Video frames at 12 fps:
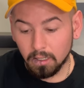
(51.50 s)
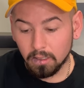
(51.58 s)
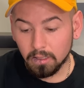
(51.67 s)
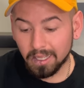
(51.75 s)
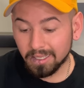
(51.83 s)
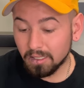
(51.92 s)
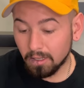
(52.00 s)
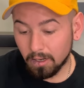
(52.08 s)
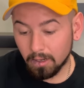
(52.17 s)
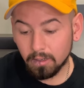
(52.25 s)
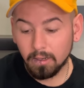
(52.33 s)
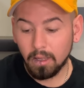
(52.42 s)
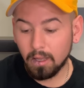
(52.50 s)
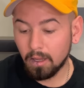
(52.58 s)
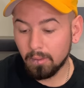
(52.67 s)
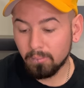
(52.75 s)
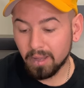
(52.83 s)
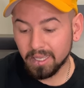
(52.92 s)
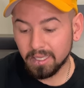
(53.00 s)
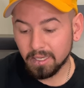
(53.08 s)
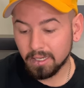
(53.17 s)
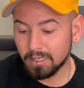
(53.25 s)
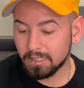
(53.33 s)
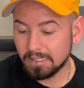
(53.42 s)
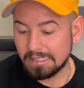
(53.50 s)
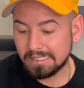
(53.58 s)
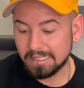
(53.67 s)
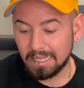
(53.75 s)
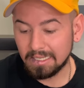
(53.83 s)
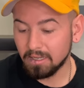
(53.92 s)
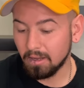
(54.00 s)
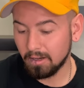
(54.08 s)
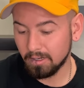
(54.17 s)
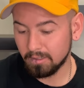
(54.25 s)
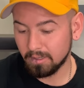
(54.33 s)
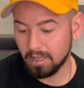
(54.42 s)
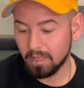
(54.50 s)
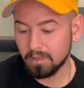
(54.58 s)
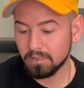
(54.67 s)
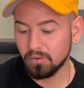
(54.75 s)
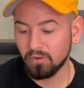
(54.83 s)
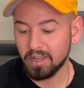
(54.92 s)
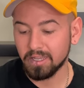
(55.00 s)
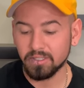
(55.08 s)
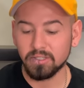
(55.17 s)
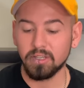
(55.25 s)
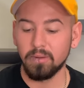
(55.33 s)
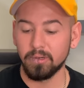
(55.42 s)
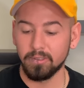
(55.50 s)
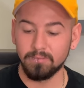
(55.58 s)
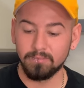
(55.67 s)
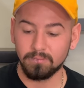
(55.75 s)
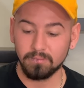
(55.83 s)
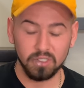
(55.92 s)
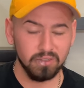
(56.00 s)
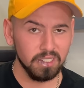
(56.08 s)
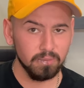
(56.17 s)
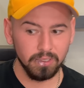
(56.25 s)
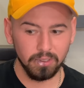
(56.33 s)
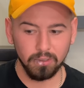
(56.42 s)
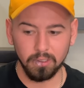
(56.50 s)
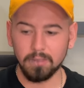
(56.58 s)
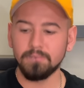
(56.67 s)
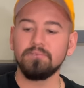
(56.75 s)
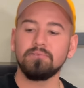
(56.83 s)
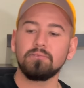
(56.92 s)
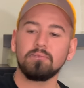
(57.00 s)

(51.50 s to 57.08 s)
Langelar, uh, Micah Zandi Hart, and Ryan Summer. So that's pretty cool.